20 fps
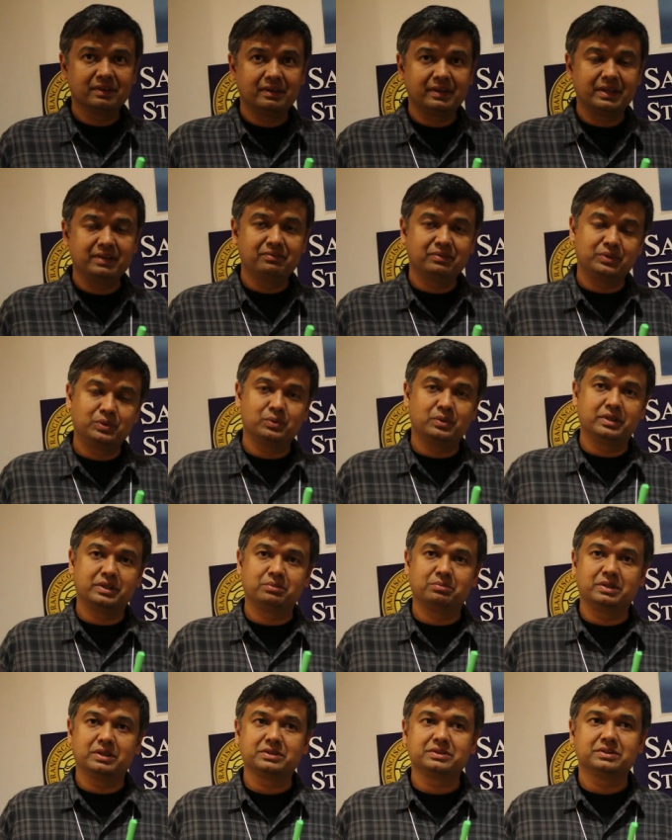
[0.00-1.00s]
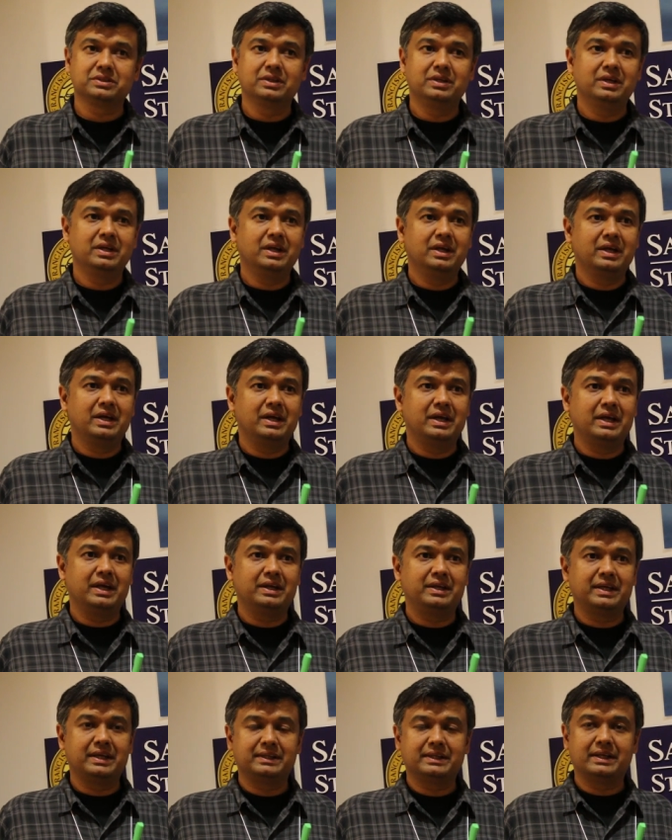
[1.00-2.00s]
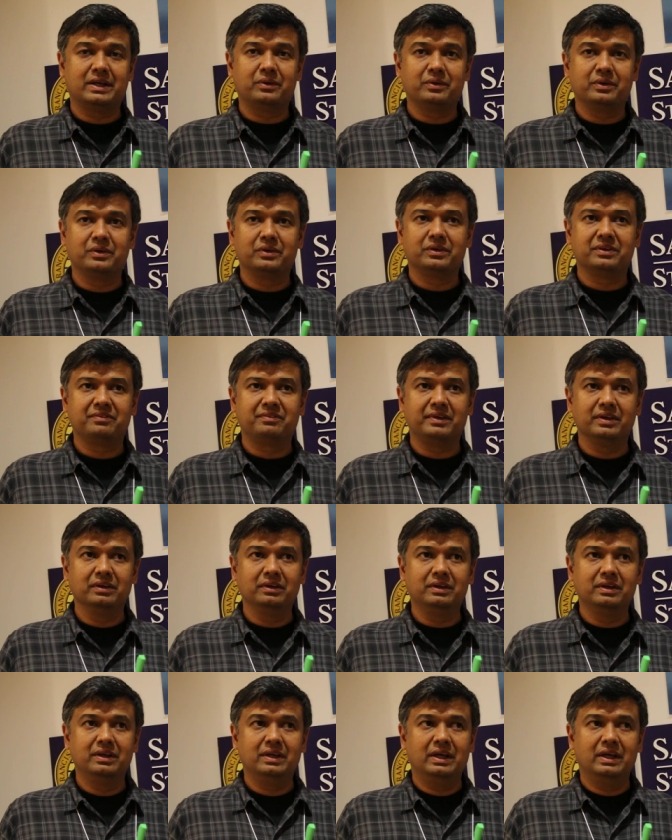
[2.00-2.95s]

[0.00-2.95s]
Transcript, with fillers: right, for two hundred bucks, and take that out into the field?